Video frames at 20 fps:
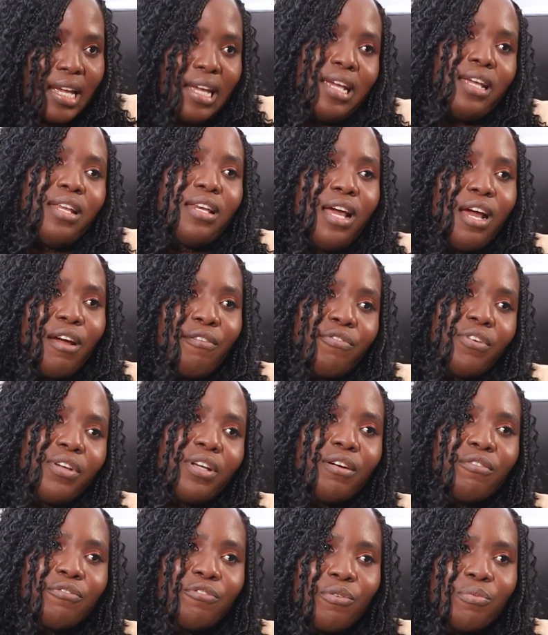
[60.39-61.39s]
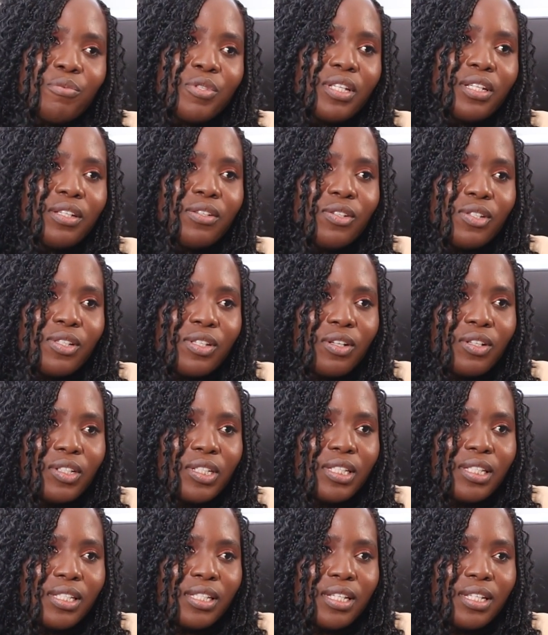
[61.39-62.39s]
in Africa from sickle cell
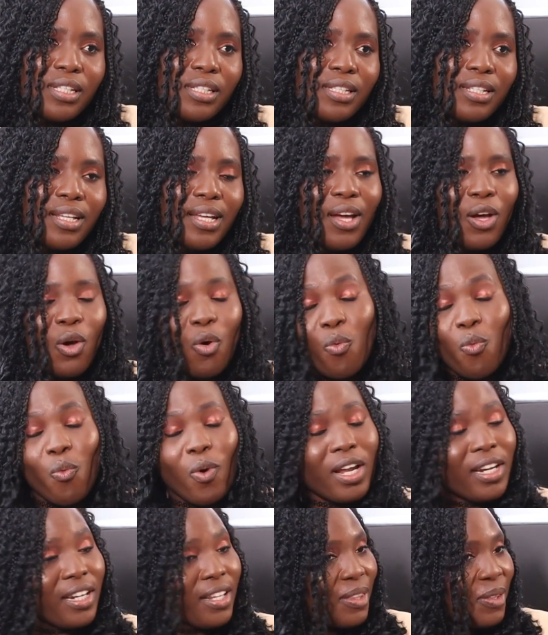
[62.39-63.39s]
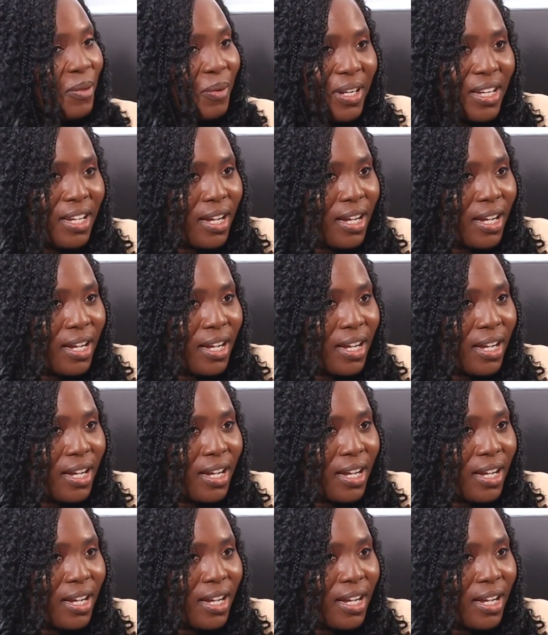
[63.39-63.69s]
disease. 1 in 3